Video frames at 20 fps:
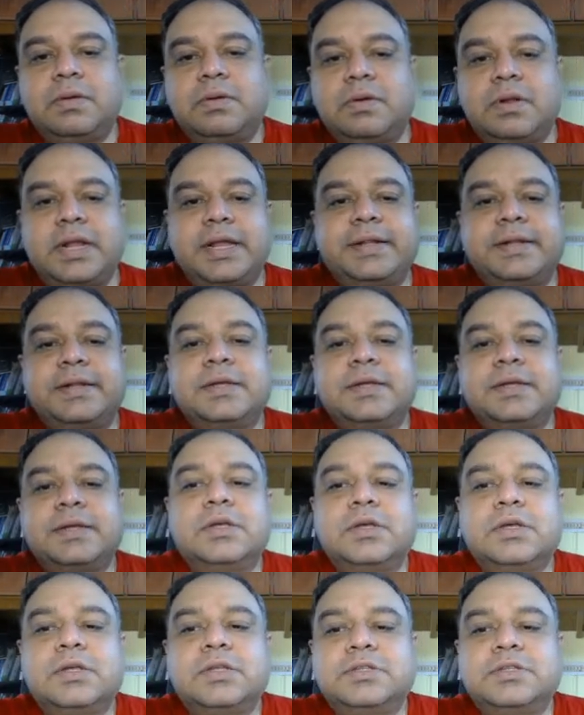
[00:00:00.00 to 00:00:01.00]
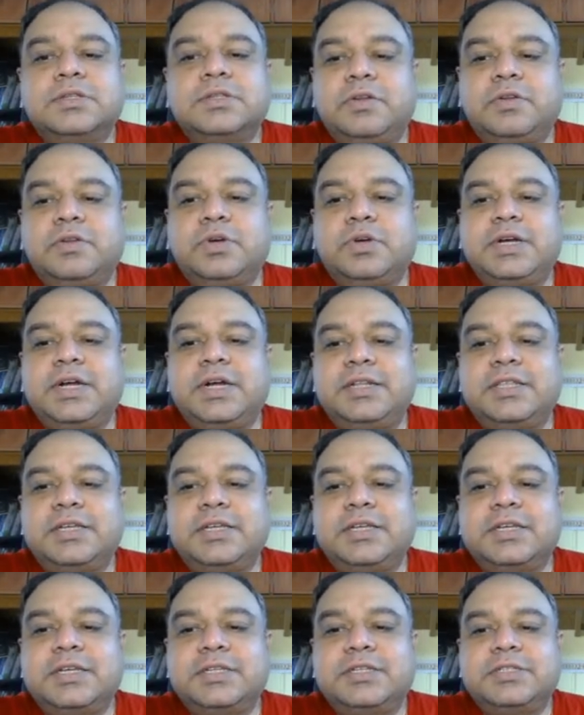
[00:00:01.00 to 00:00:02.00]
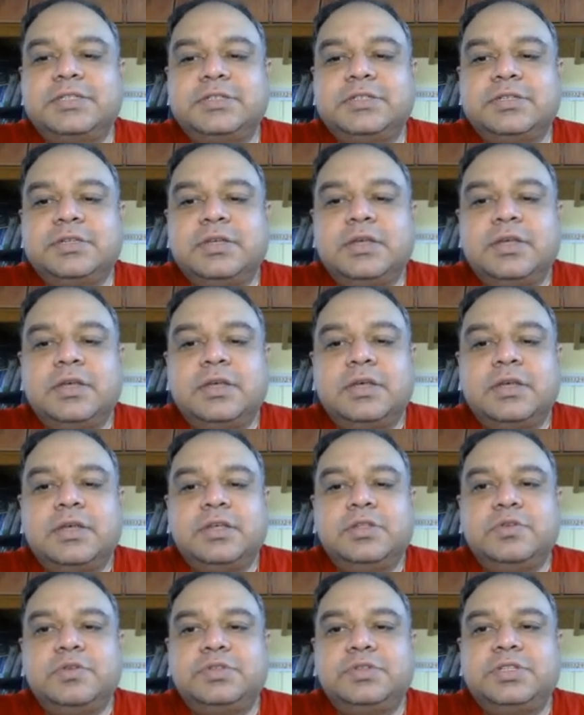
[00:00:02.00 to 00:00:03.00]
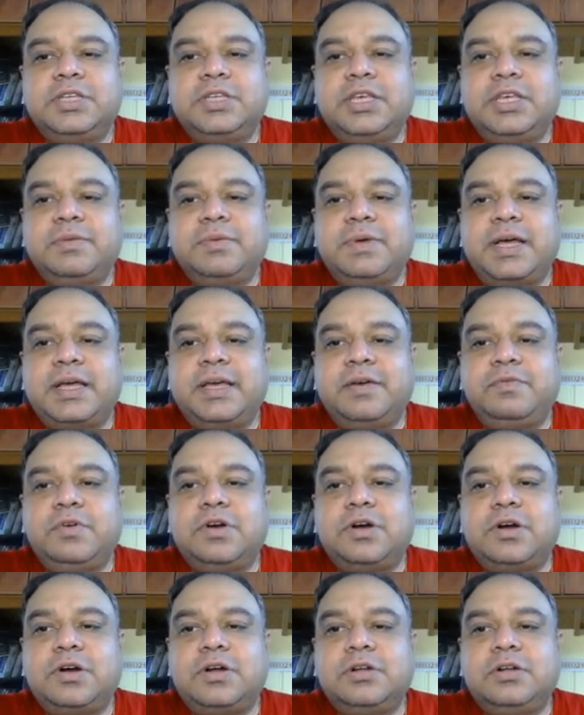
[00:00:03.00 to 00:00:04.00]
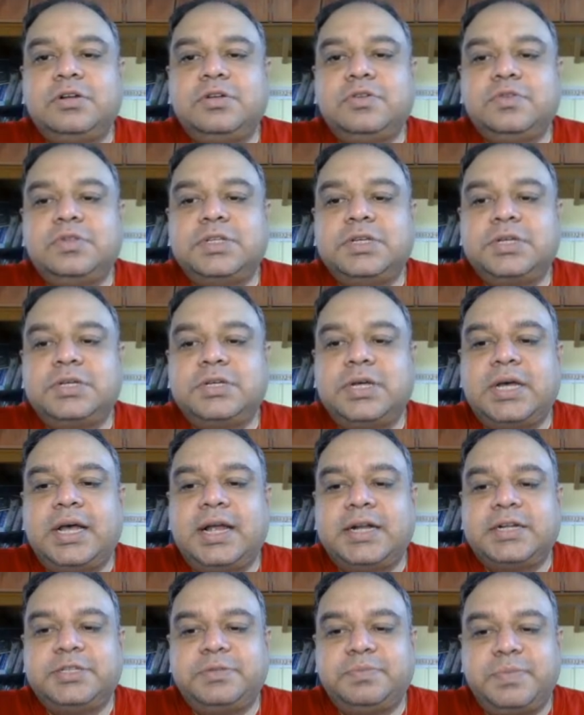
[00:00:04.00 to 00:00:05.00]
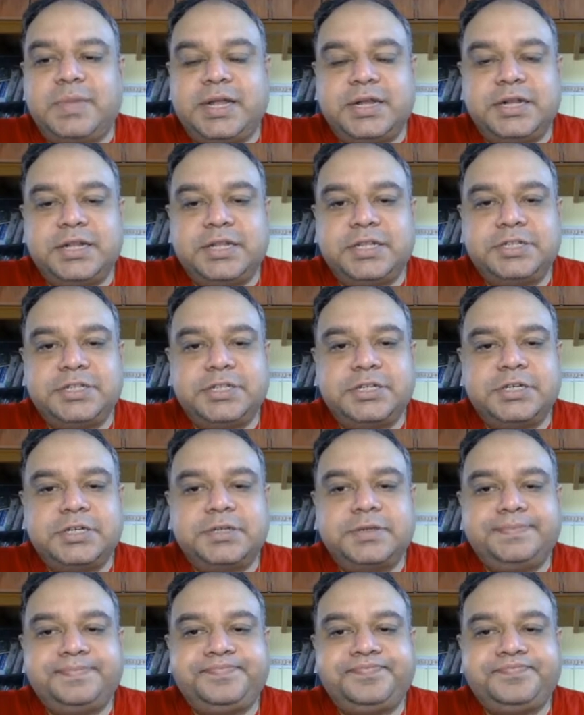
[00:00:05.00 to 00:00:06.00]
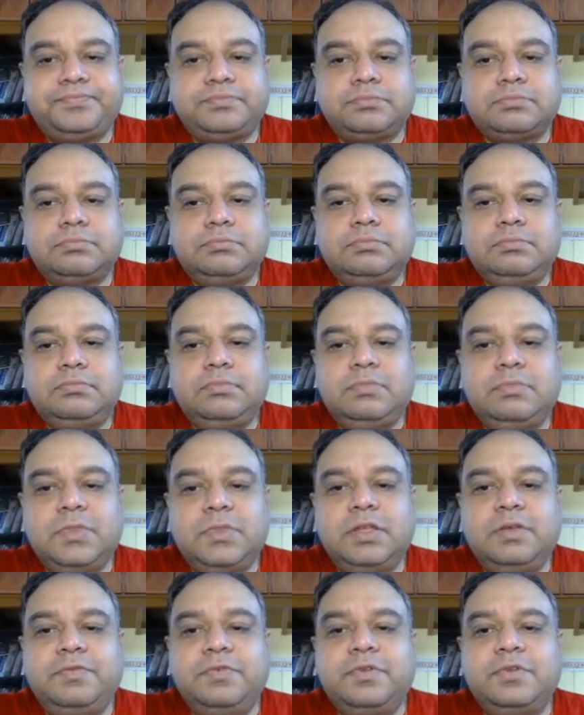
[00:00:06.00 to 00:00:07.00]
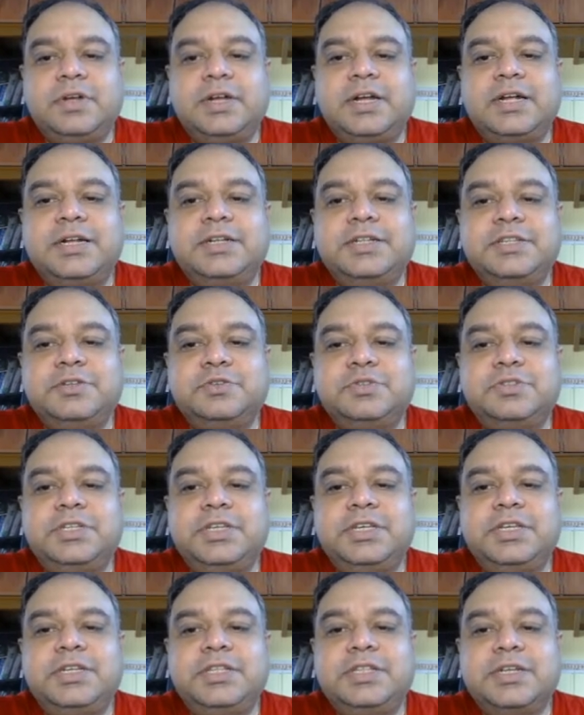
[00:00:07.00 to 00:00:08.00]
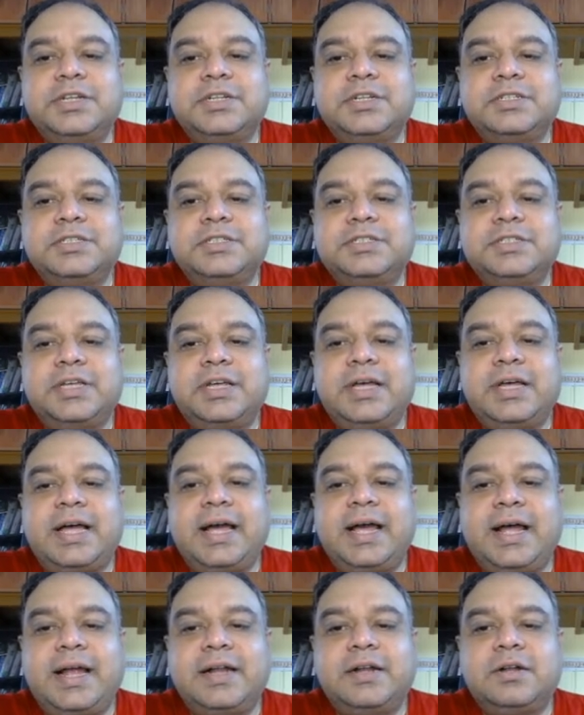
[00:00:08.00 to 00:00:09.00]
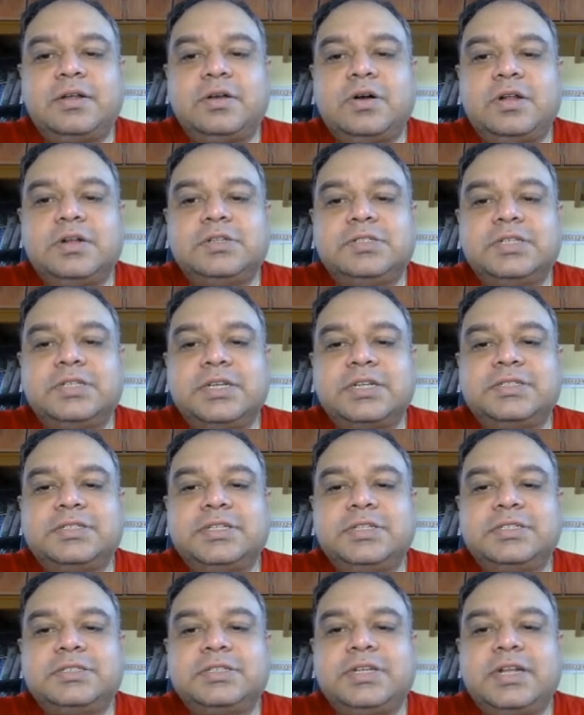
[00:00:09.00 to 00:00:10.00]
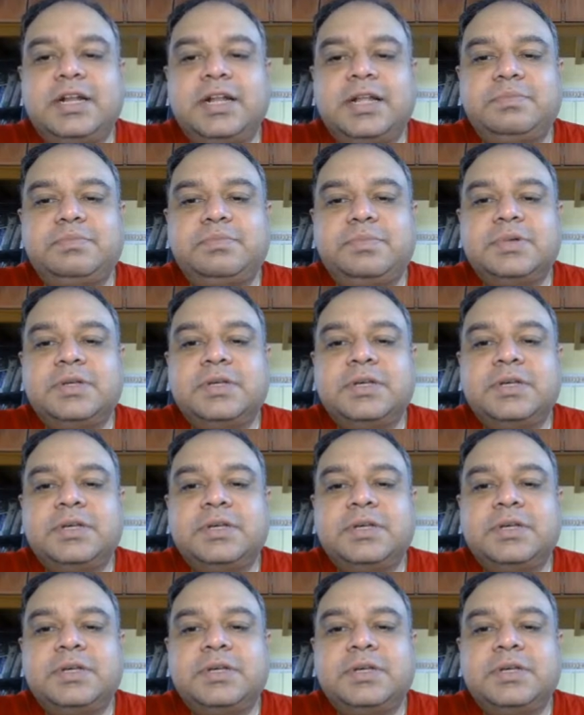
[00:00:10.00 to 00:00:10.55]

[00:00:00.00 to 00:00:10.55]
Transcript: right? So you look at this, you see I have gone to the ads manager. If you look at, you see there is an ad called Success Club